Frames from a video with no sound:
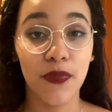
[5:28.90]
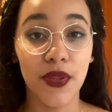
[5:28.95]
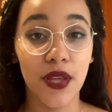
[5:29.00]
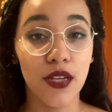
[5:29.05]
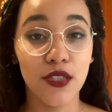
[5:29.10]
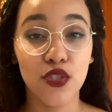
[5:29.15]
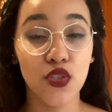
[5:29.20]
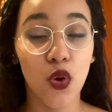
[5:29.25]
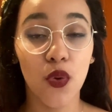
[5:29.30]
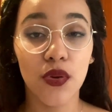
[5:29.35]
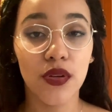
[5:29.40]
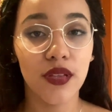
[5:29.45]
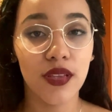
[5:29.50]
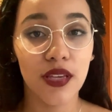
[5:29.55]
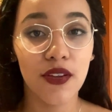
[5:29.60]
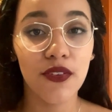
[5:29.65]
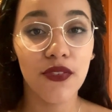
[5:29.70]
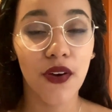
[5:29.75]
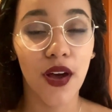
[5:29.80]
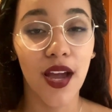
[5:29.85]
totally
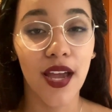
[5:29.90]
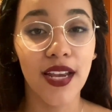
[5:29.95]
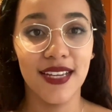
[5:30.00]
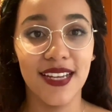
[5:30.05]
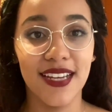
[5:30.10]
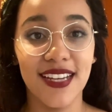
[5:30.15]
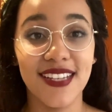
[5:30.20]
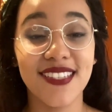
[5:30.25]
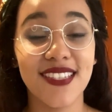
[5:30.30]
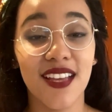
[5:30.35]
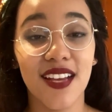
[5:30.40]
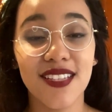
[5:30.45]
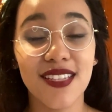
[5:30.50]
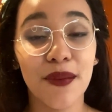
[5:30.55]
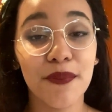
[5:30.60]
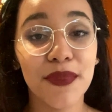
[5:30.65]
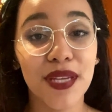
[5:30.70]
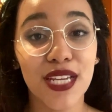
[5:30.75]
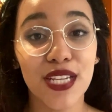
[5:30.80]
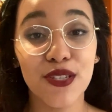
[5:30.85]
fine. It's not
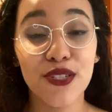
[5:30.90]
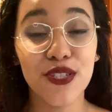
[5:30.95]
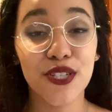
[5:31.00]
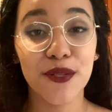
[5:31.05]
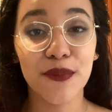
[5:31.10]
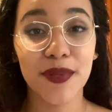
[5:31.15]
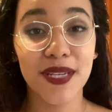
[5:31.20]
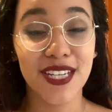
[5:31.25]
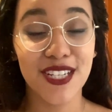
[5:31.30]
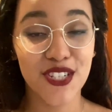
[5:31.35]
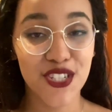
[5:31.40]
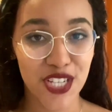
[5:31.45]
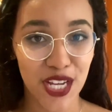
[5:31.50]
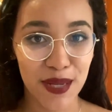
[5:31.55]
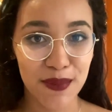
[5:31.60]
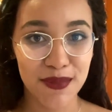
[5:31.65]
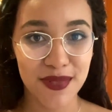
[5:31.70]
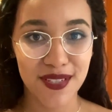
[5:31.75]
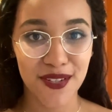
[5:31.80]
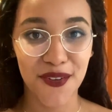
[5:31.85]
something you should be
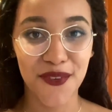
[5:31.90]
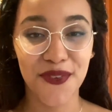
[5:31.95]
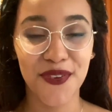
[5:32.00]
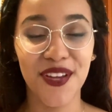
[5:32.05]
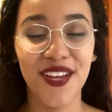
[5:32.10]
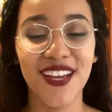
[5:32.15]
ashamed of.